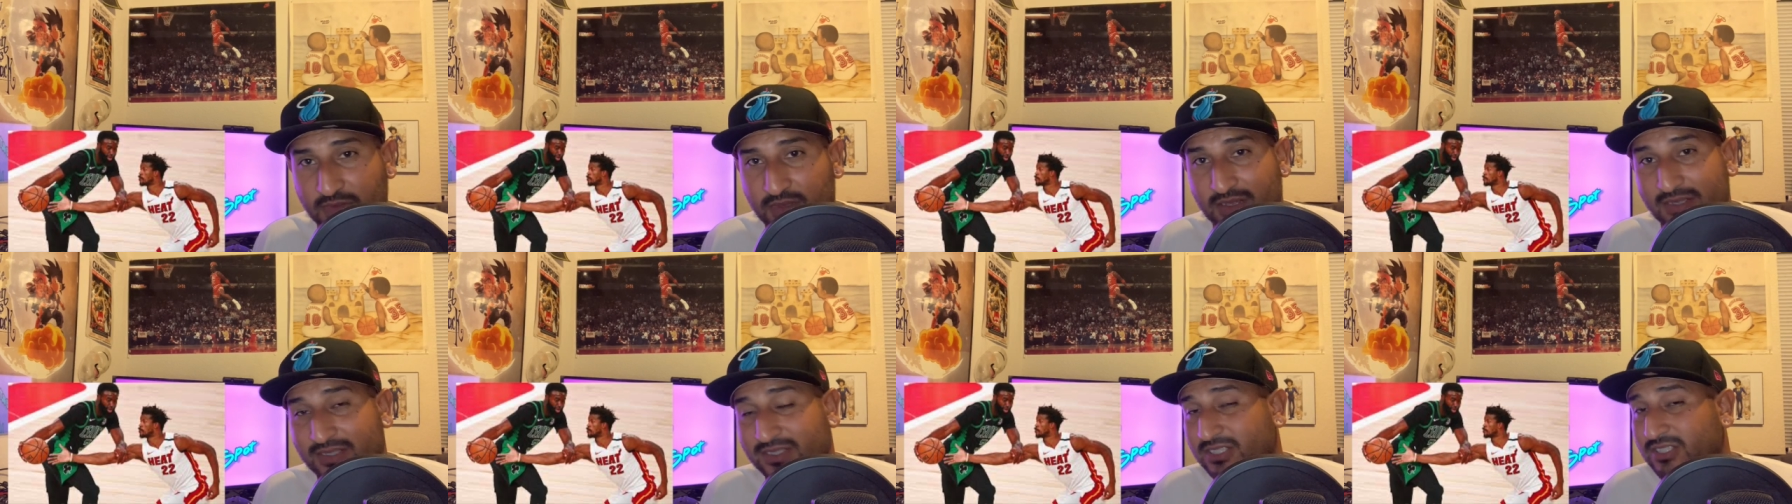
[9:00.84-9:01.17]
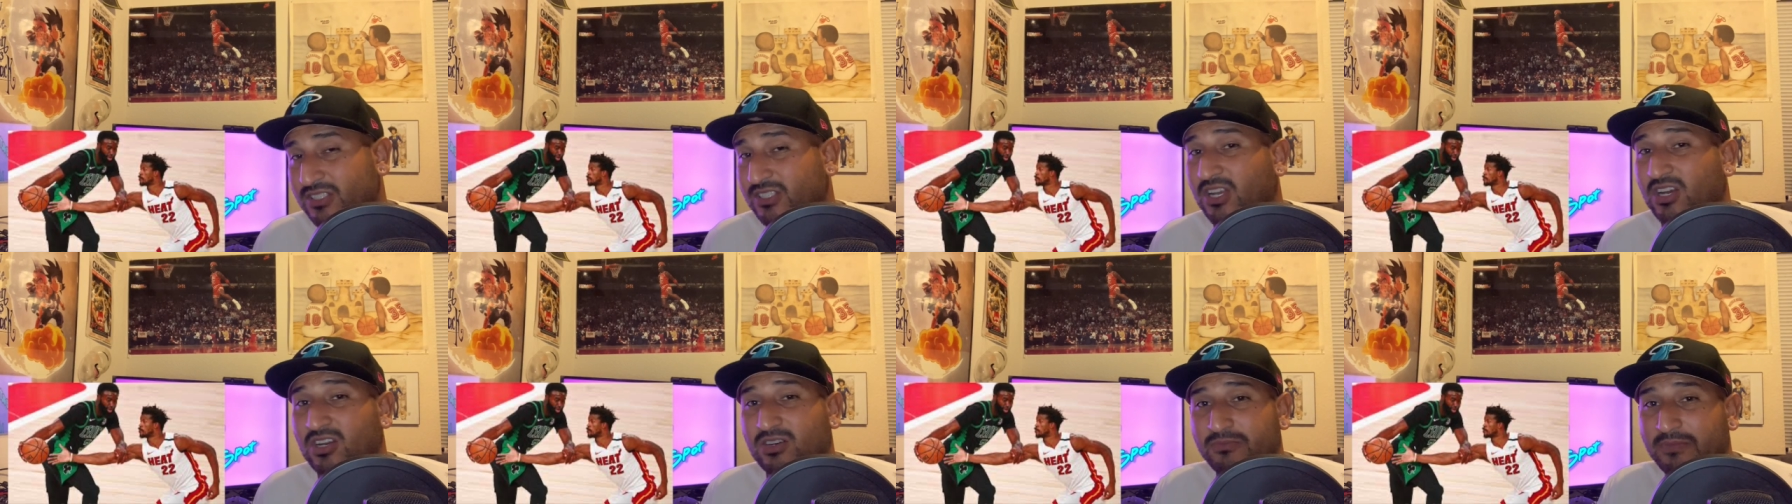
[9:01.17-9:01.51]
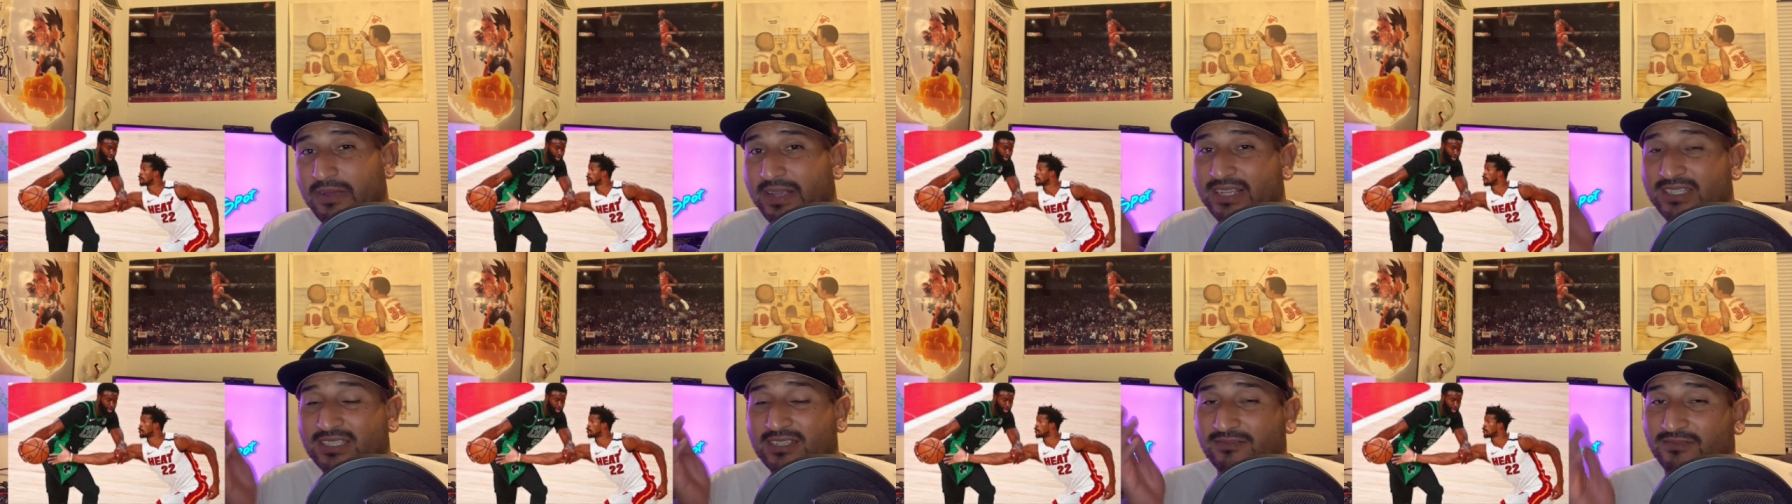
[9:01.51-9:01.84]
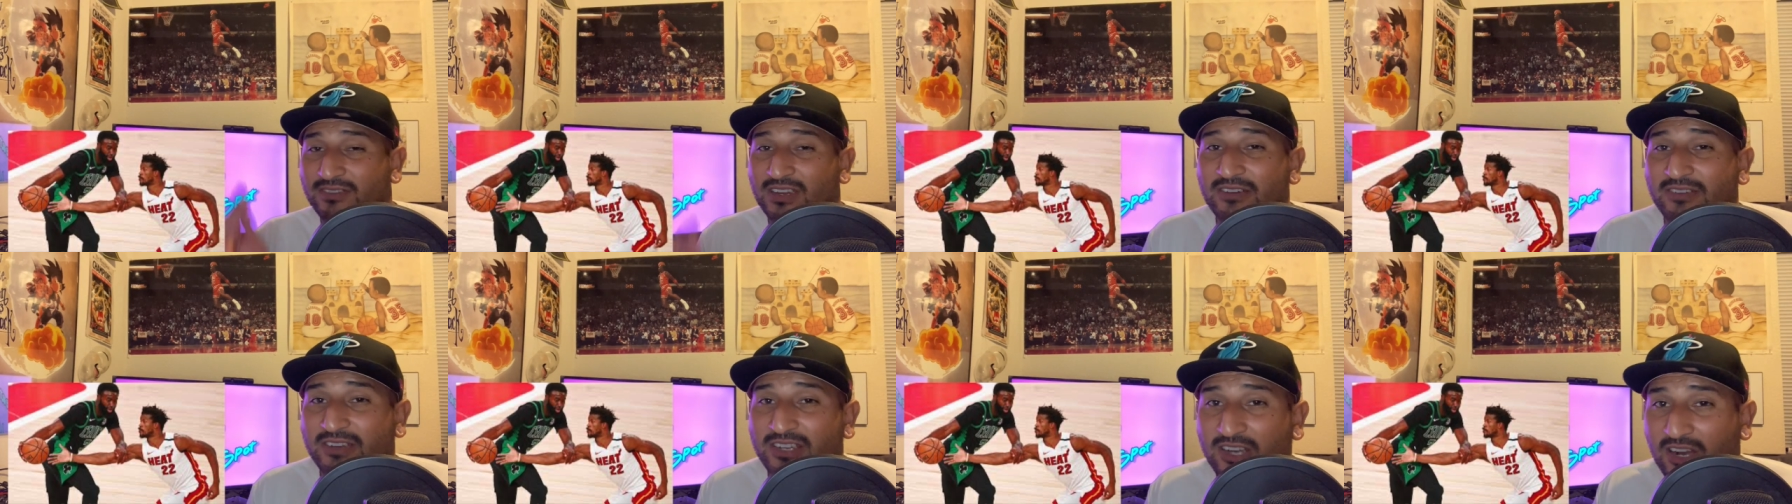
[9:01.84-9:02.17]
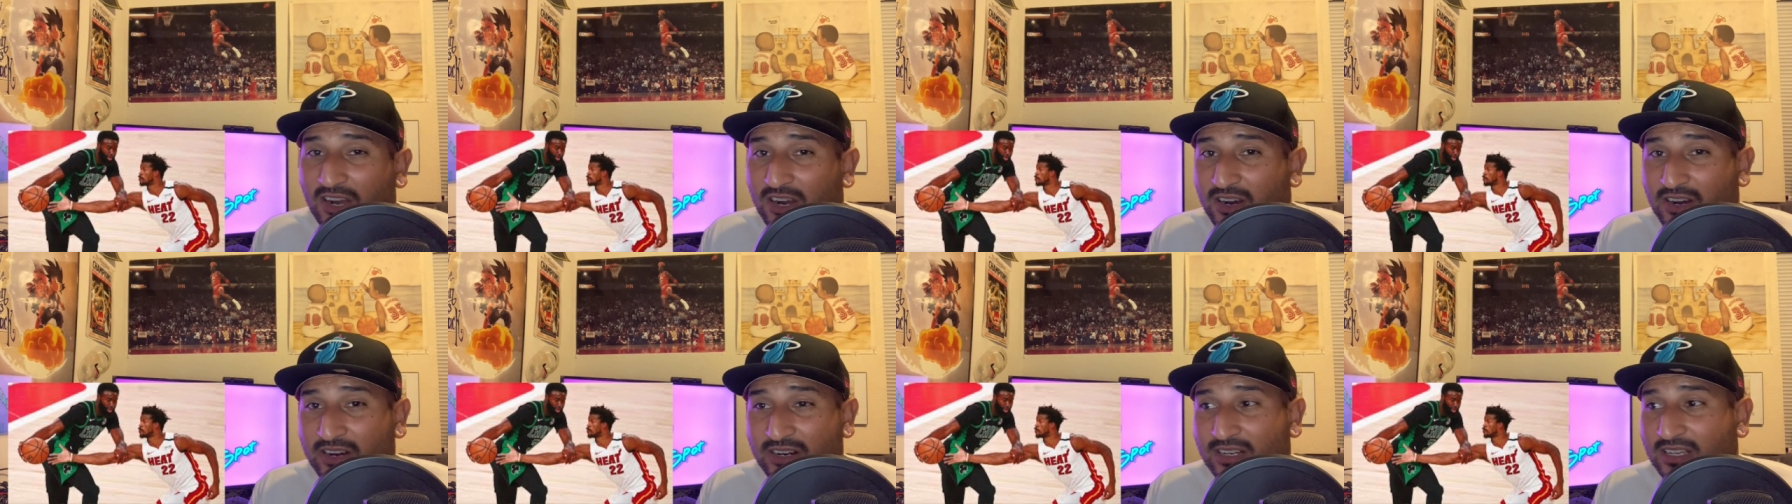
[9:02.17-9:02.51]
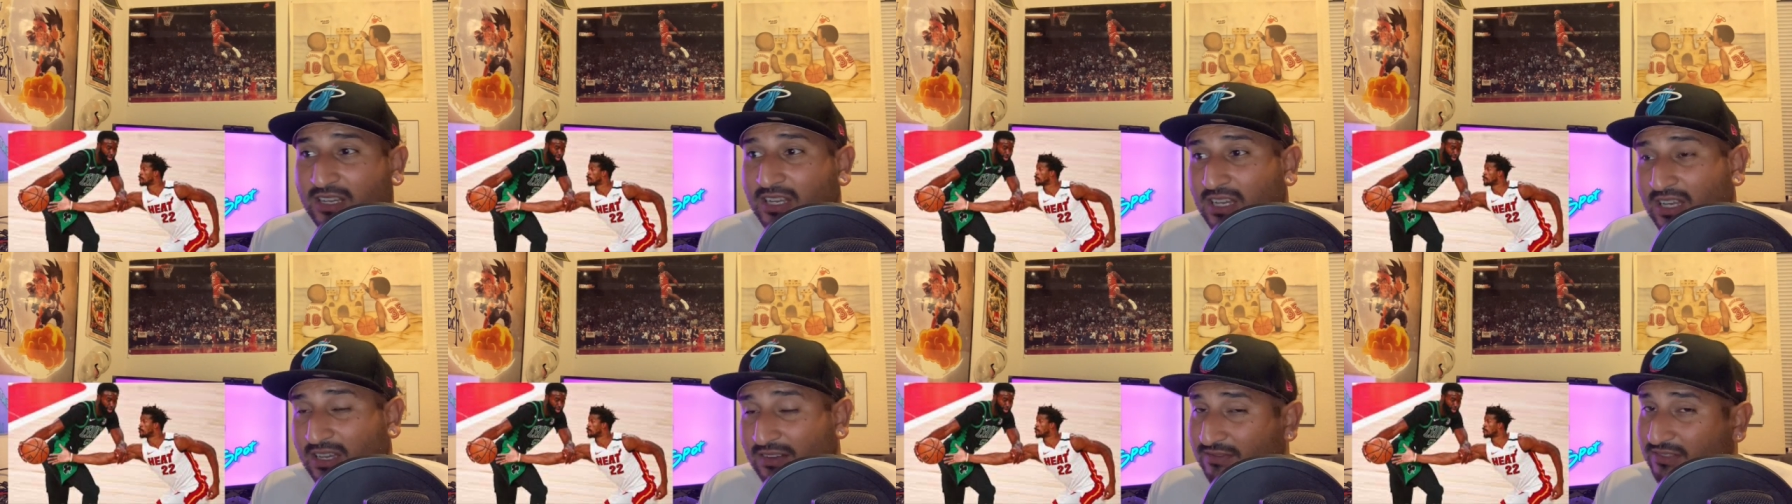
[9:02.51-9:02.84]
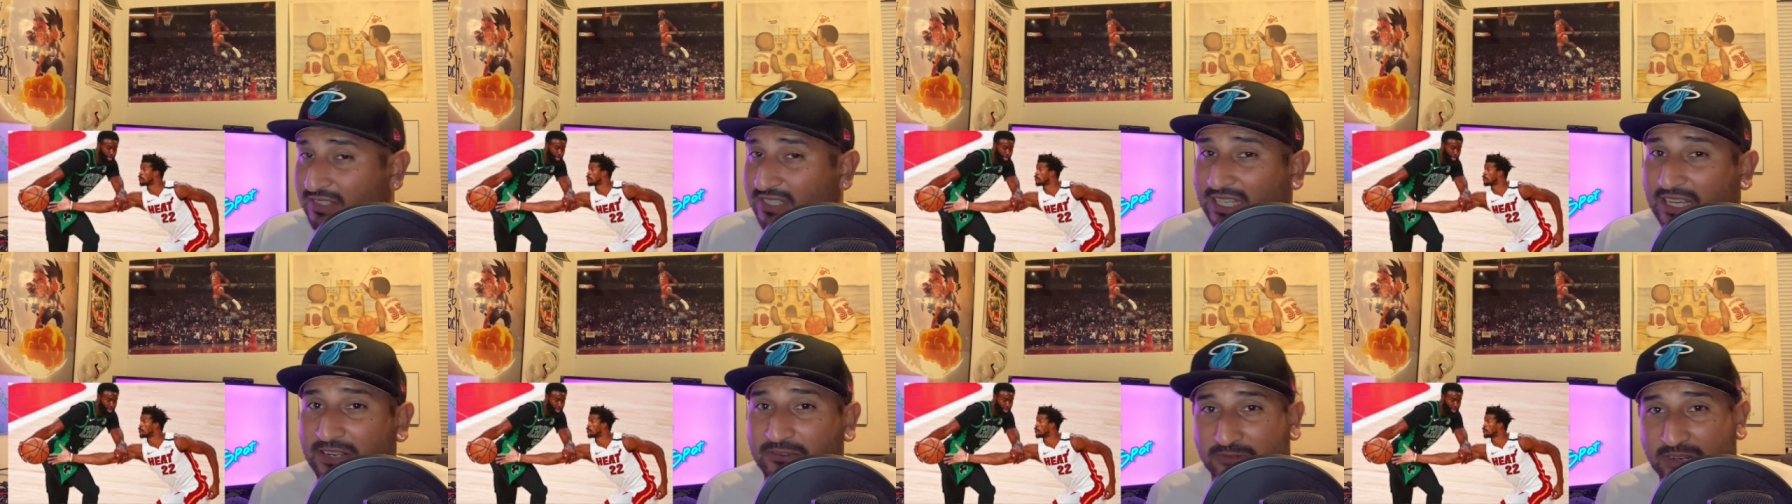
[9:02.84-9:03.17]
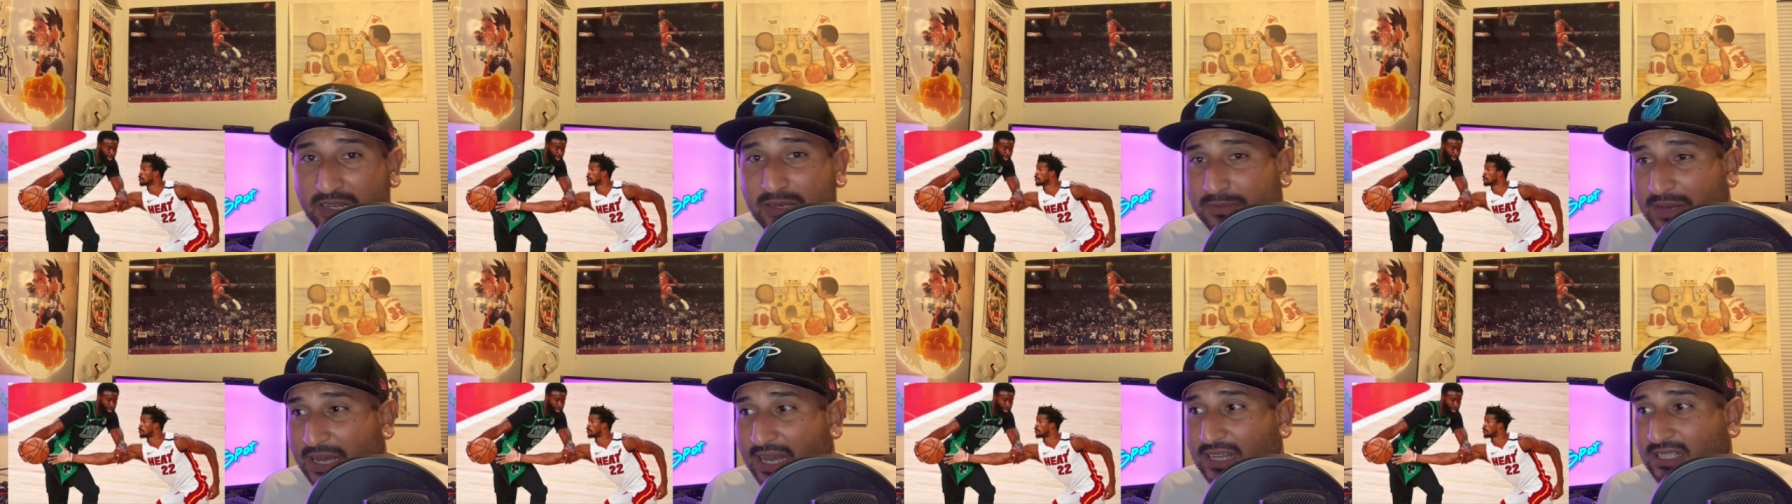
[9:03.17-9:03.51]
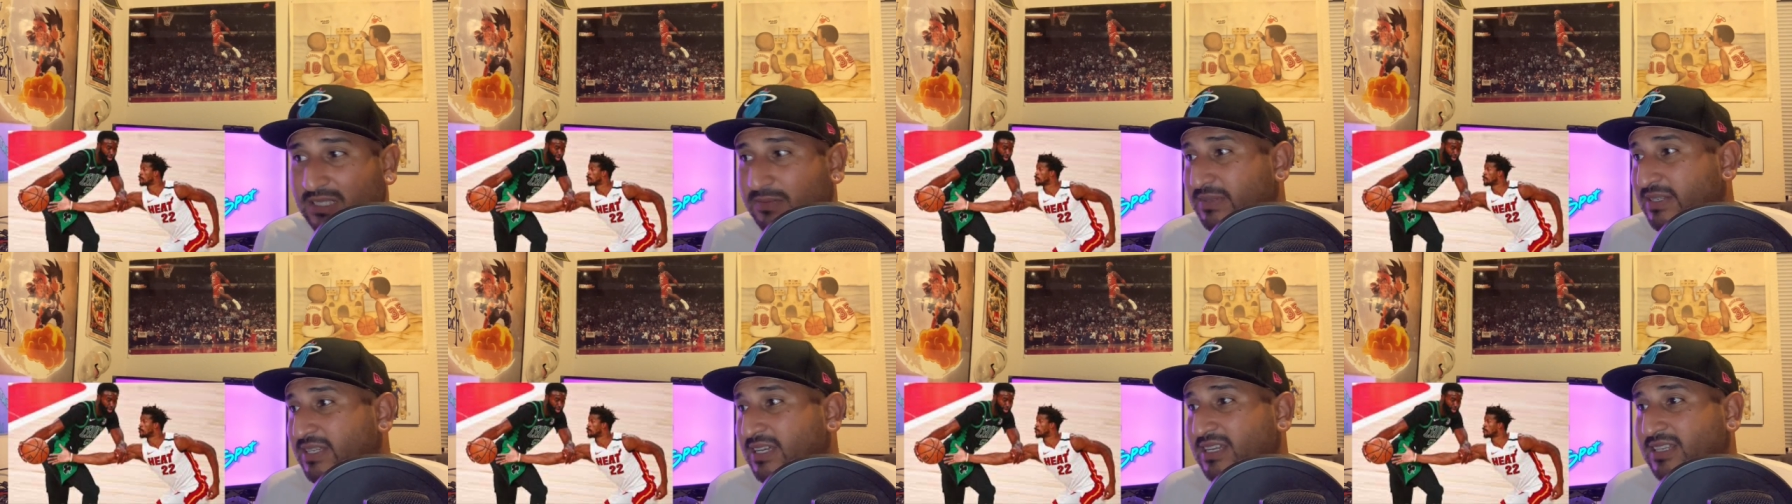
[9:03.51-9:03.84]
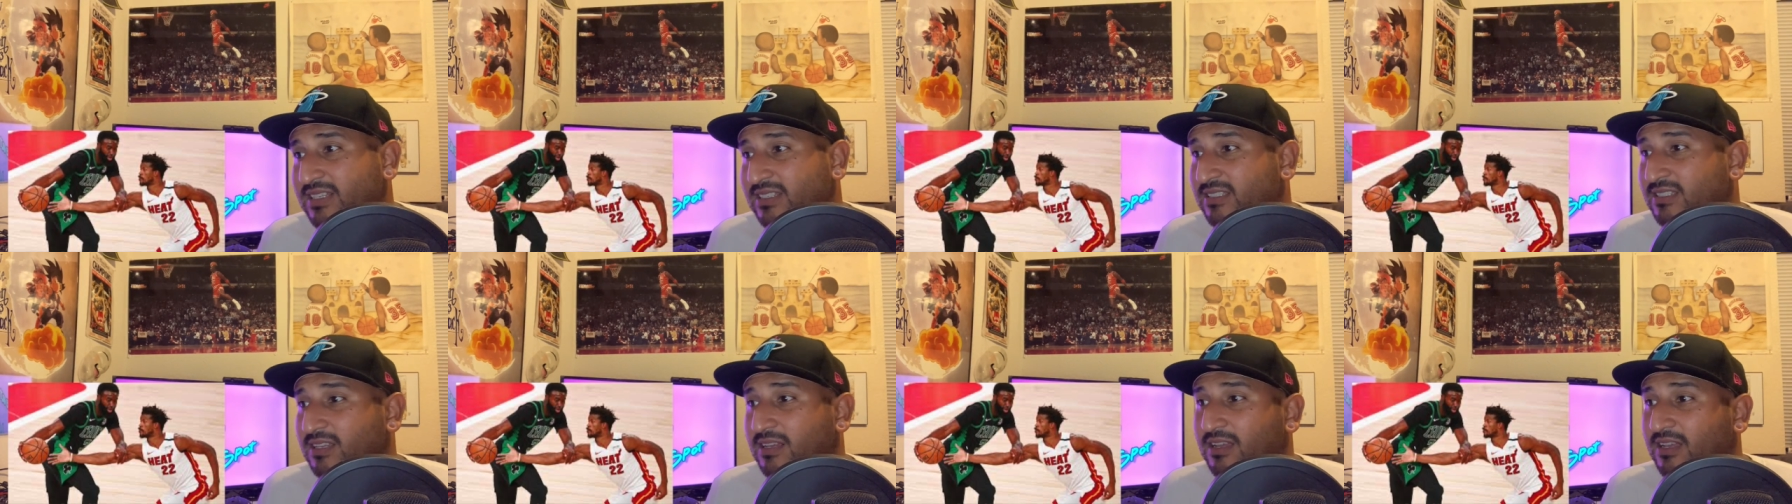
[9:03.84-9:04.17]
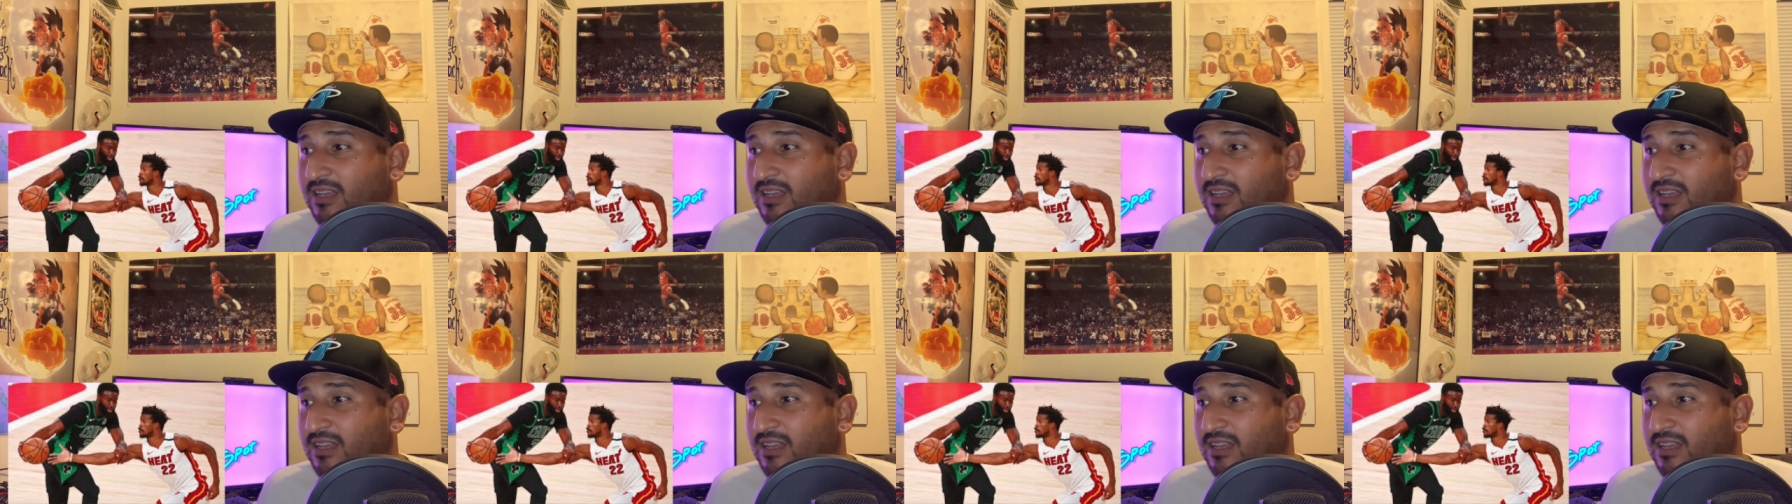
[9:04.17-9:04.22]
The zone makes it very hard to get rebounds, because